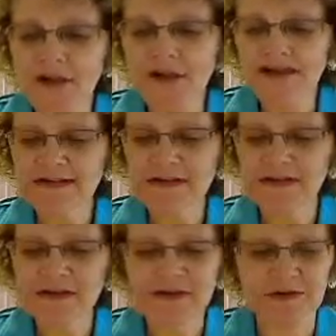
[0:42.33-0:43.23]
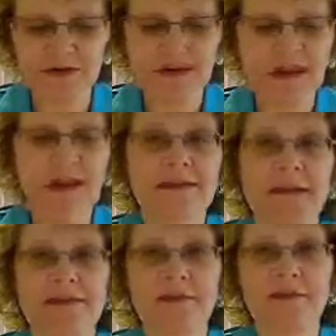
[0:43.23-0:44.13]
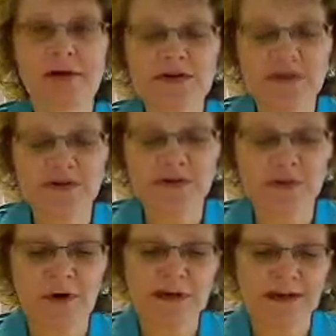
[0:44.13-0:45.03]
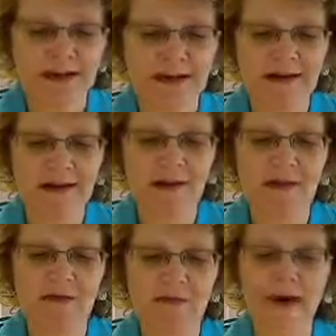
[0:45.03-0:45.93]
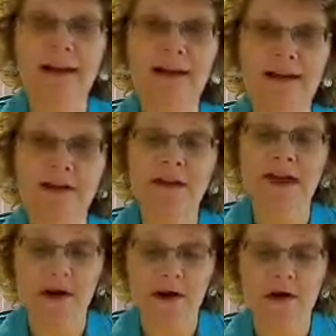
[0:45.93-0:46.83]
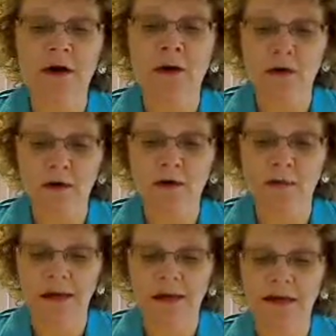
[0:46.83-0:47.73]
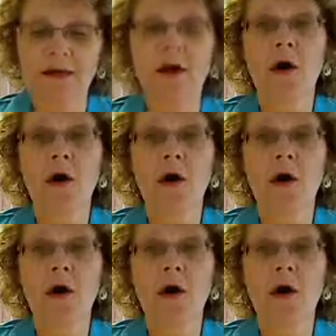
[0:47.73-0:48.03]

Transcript: You just need to be sure that the books that you are studying are the right level and are award-winning,